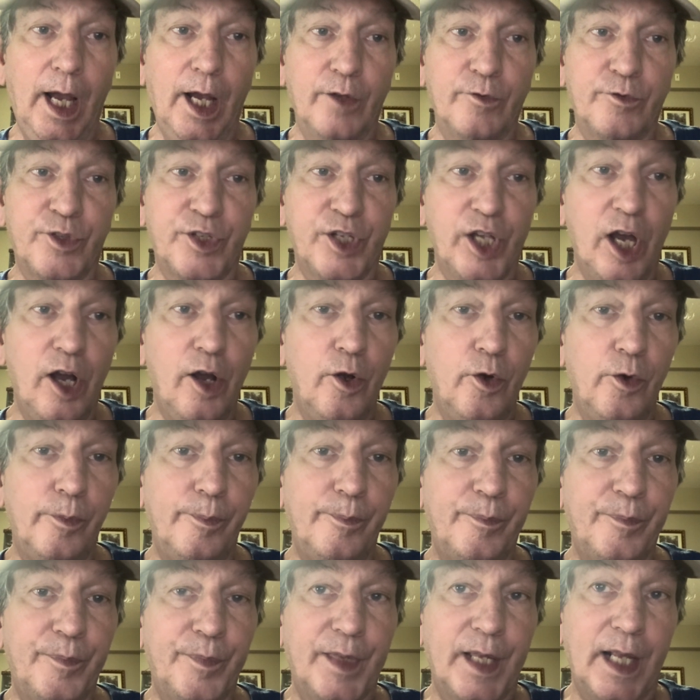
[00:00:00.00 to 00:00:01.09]
So,
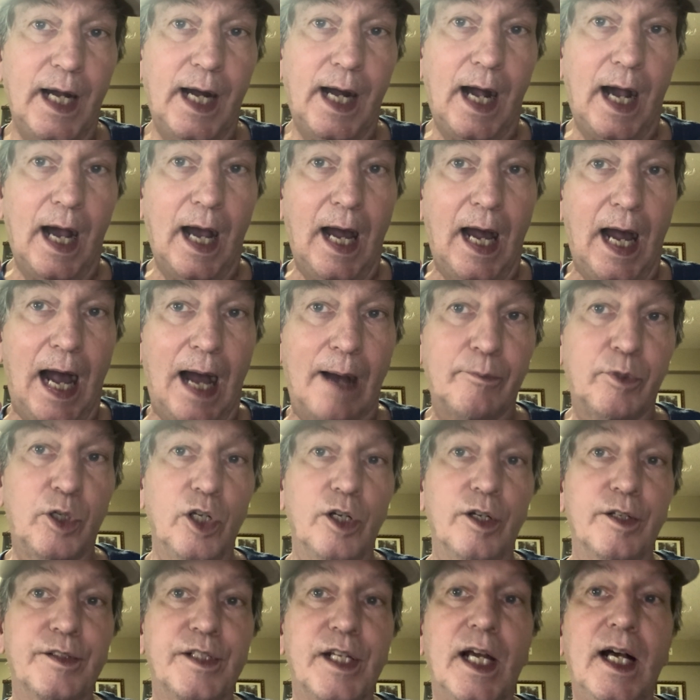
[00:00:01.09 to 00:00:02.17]
I'm
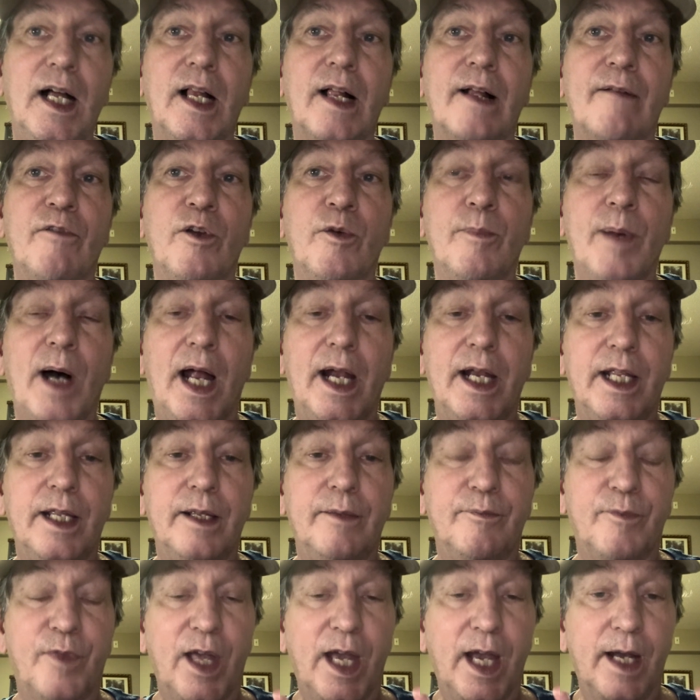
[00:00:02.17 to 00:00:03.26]
going to tell
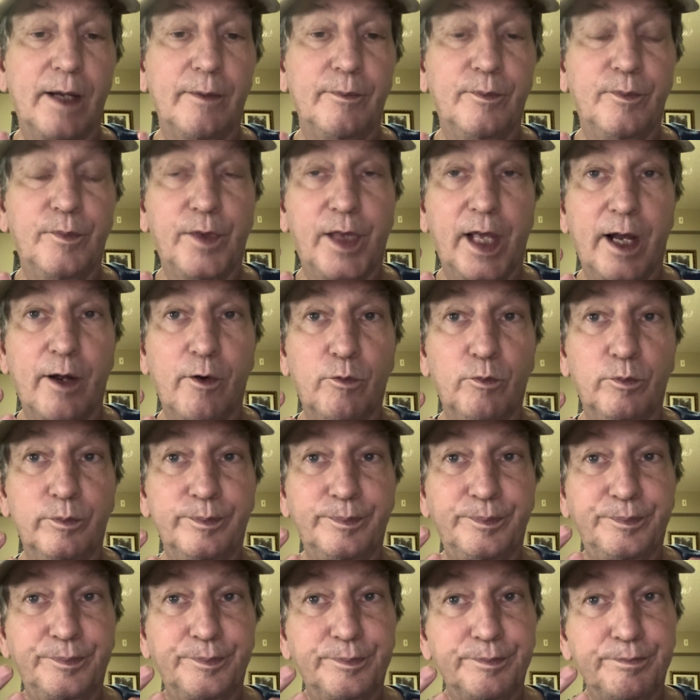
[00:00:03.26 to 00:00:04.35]
everybody that
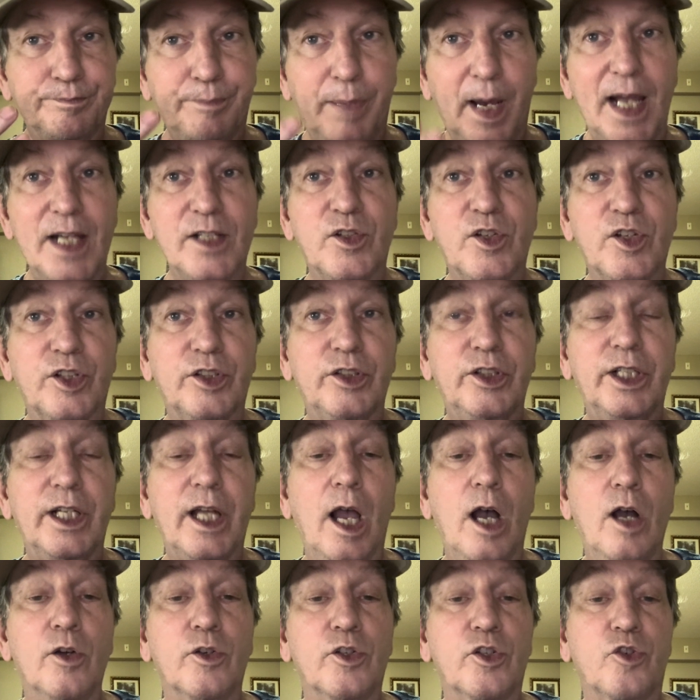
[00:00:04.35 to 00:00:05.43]
basically
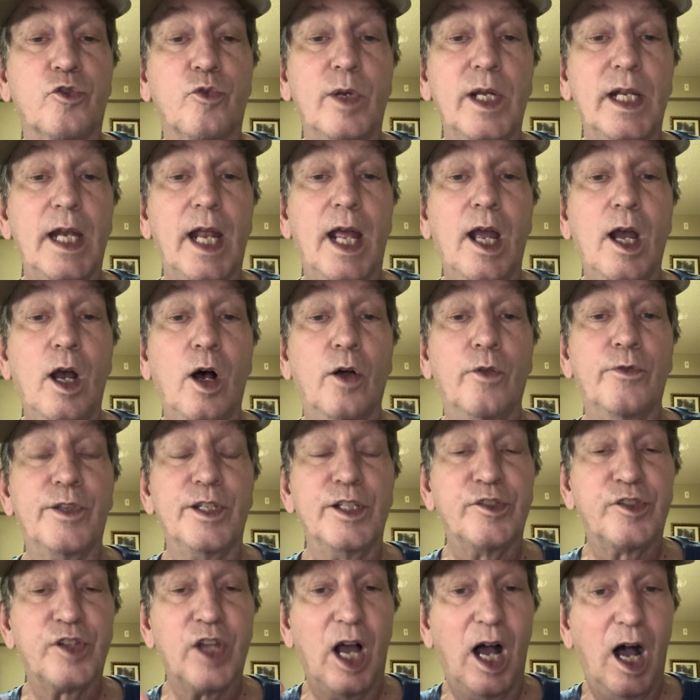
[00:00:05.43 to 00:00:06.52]
Oak Street Health
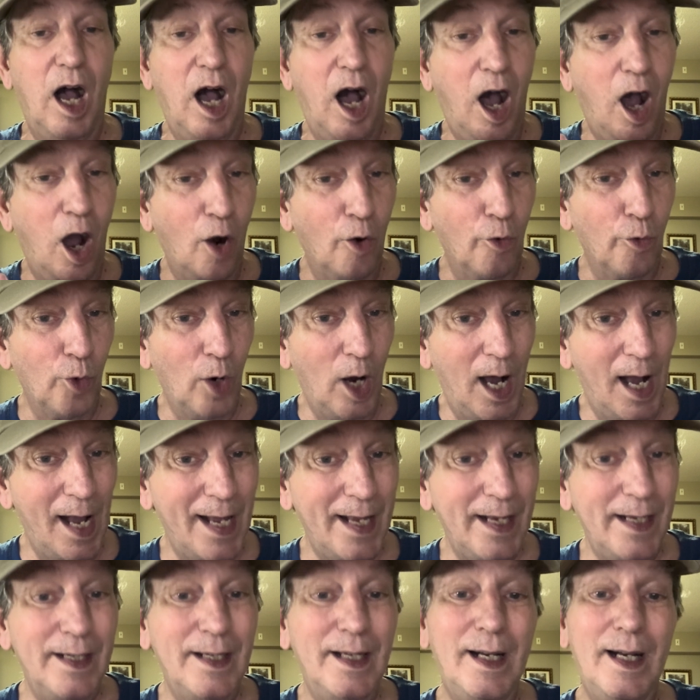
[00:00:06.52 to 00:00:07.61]
is all
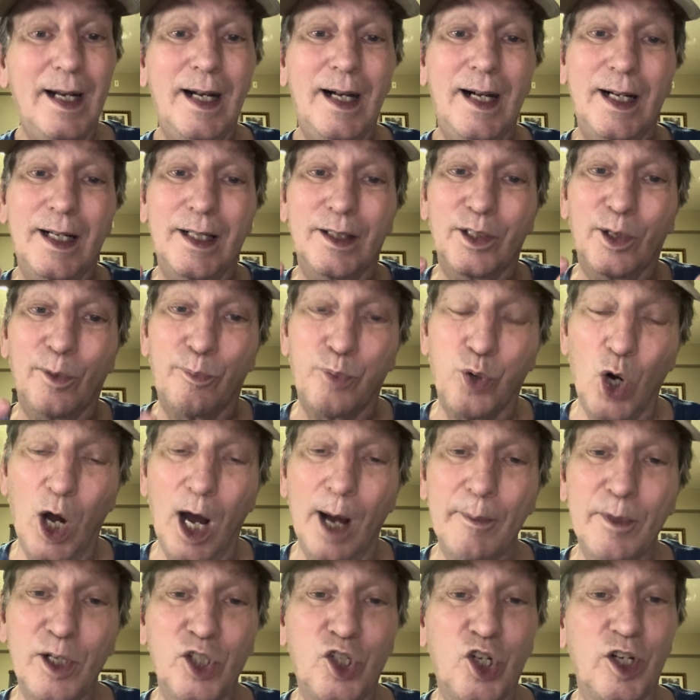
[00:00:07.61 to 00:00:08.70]
right. The
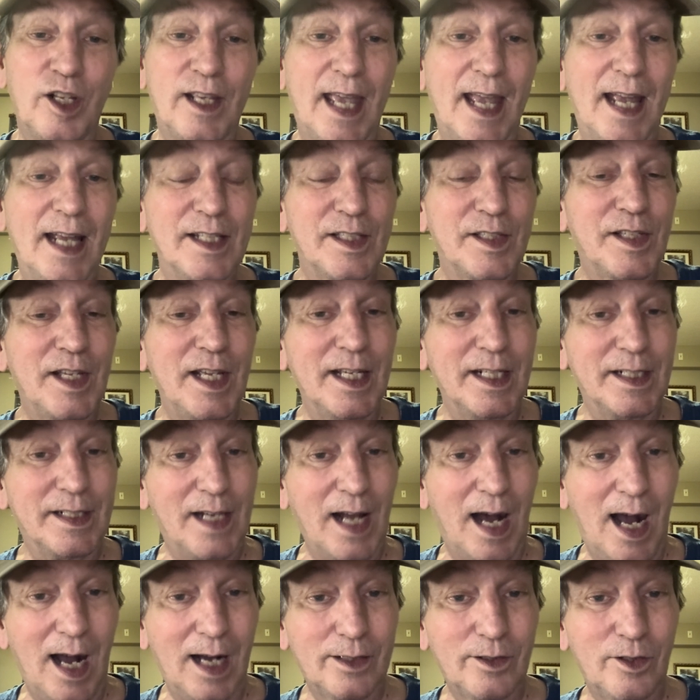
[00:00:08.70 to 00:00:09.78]
problem is you can't see a
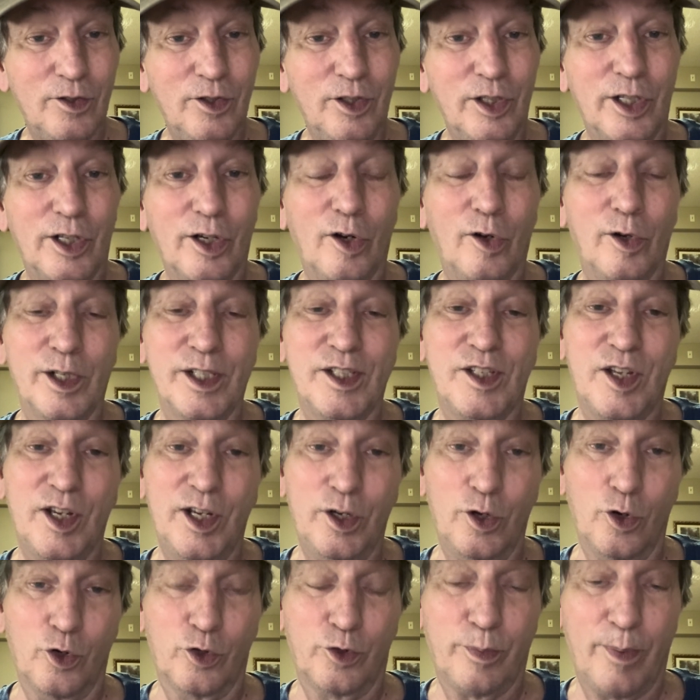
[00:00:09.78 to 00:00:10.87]
doctor. You can only see
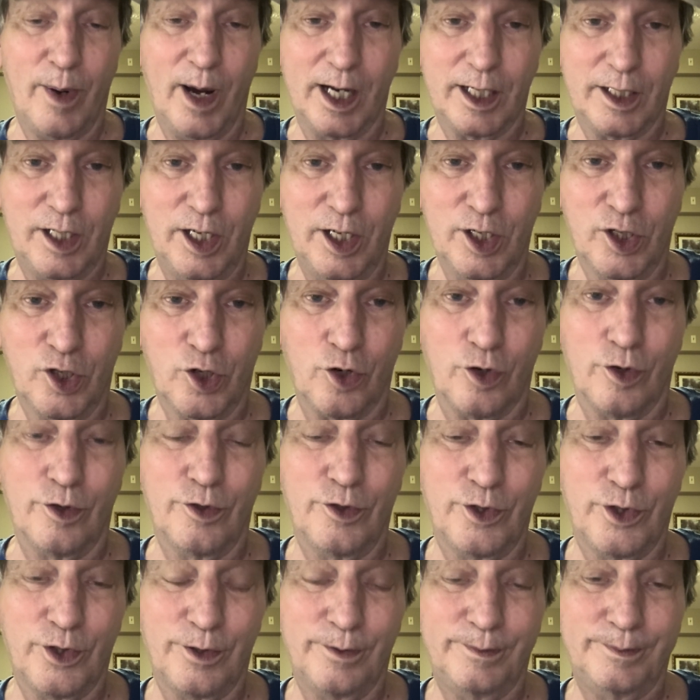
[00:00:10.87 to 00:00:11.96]
nurse
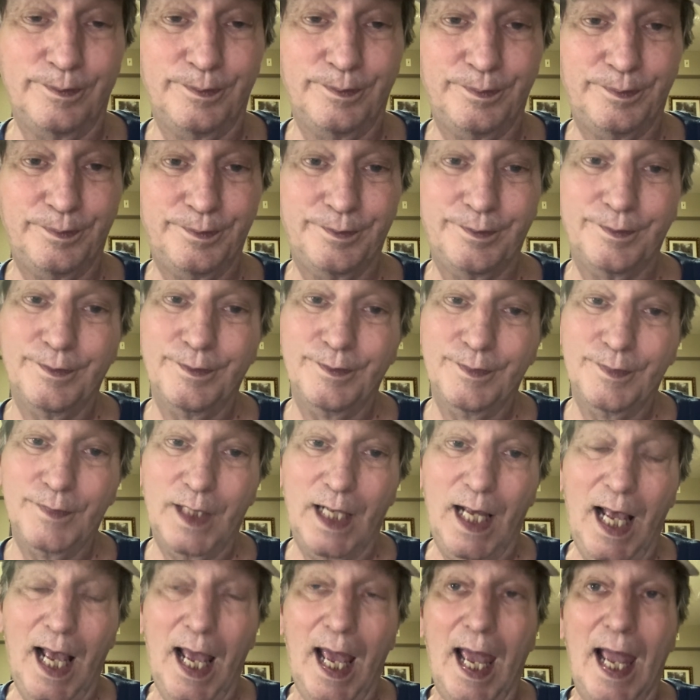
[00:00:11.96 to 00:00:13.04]
practitioners.
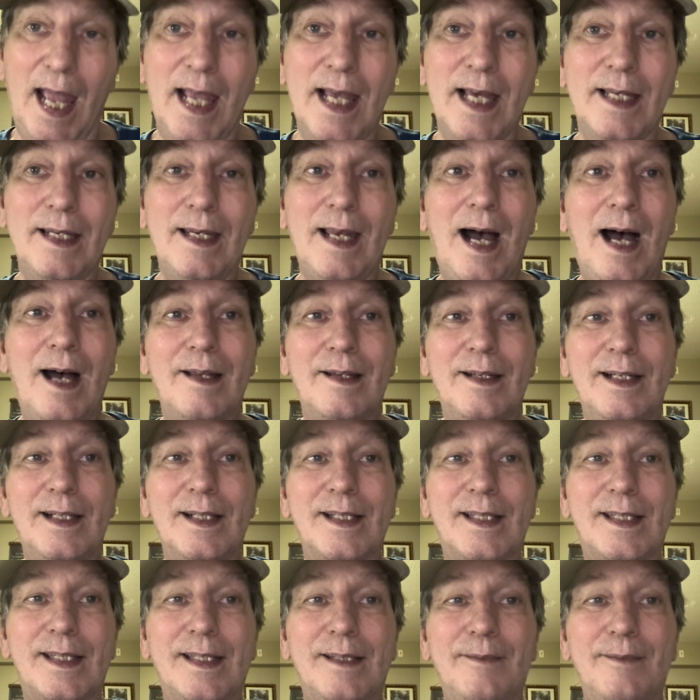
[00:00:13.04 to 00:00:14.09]
And I